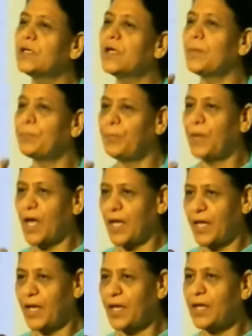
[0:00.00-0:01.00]

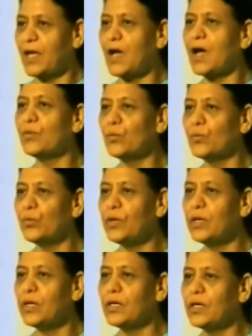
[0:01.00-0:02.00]
apply a rule,
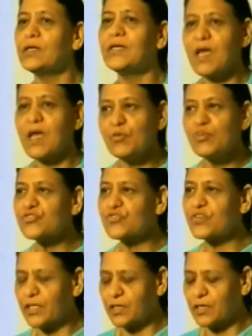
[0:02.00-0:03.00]

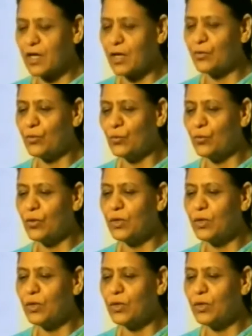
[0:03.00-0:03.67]
demonstrate a rule,